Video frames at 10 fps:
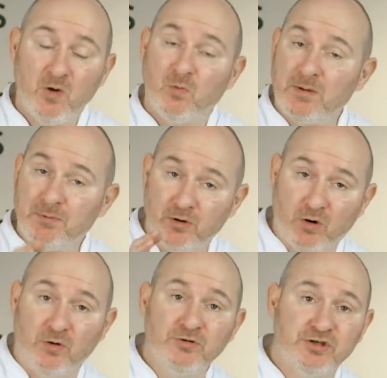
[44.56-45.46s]
We put it
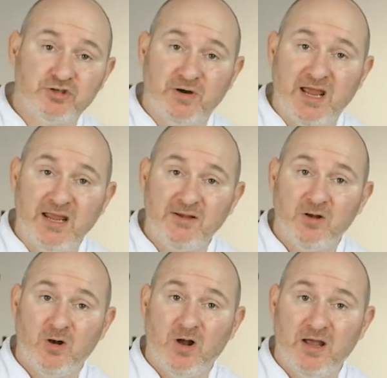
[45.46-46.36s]
onto a tray.
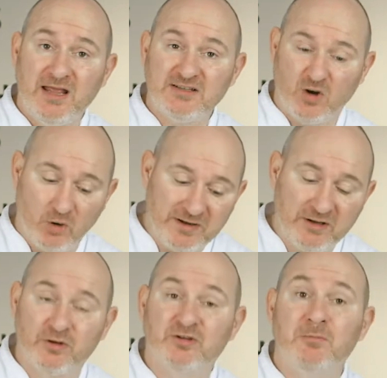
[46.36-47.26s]
It's already
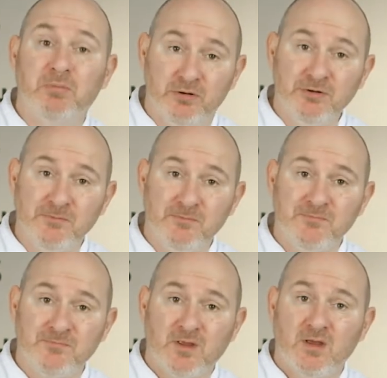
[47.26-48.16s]
cooked to blue,
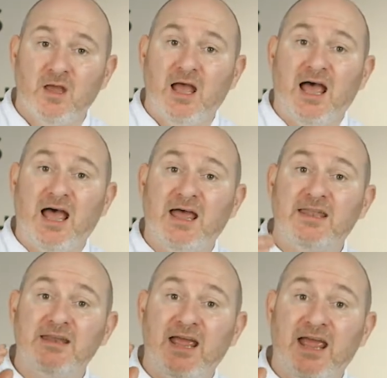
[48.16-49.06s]

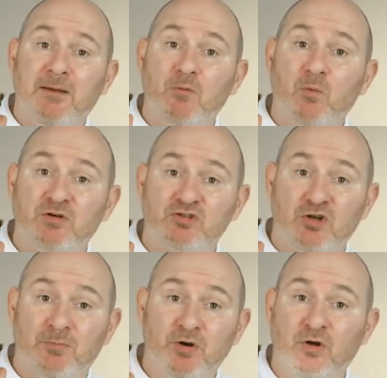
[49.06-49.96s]
and we're just
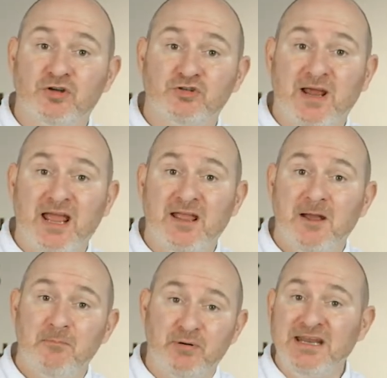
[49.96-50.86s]
going to put it on a tray,
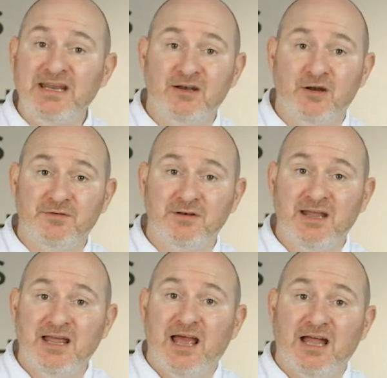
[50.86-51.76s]
preheated oven
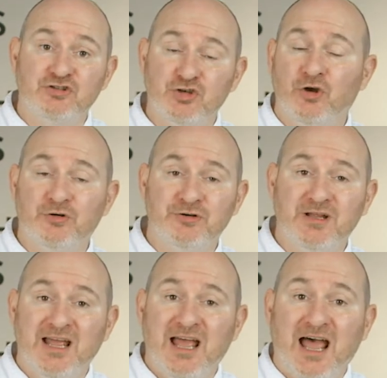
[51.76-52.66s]
at 200,
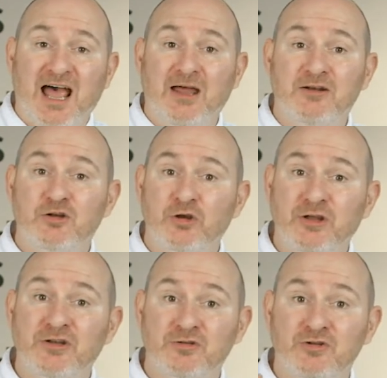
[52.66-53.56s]
and cook
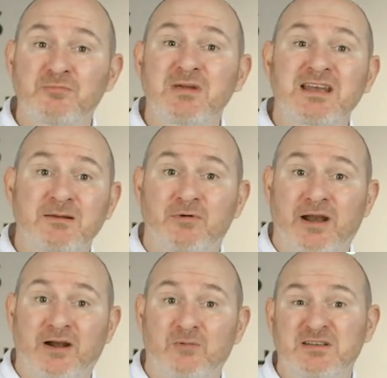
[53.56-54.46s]
it to medium
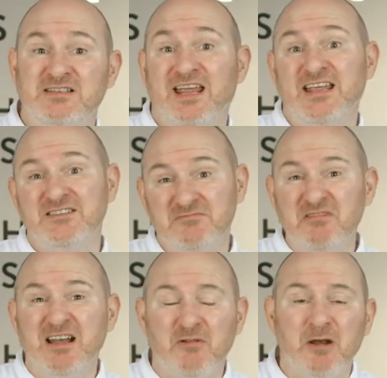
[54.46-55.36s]
rare, which is
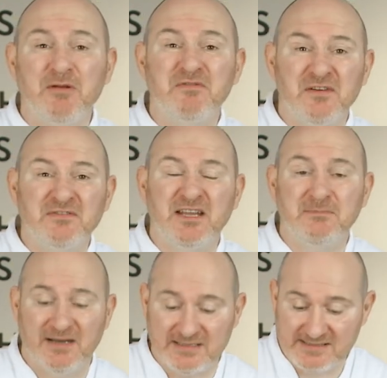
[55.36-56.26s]
really around about 15
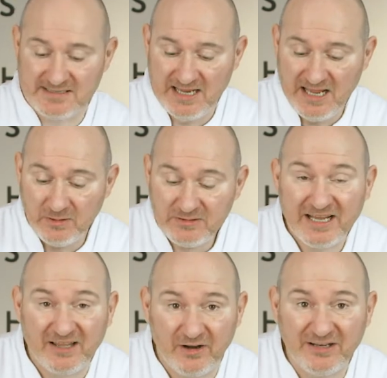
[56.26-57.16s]
minutes.
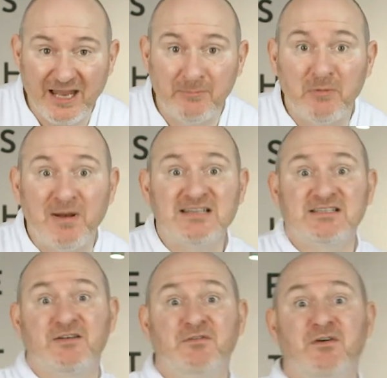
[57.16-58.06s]
Take it out and we rest
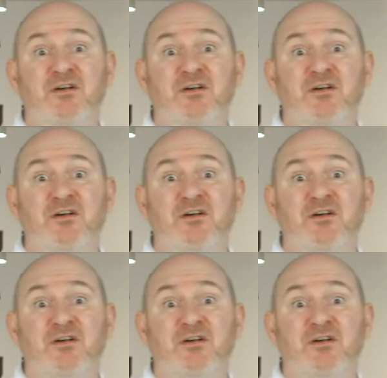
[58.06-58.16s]
it for a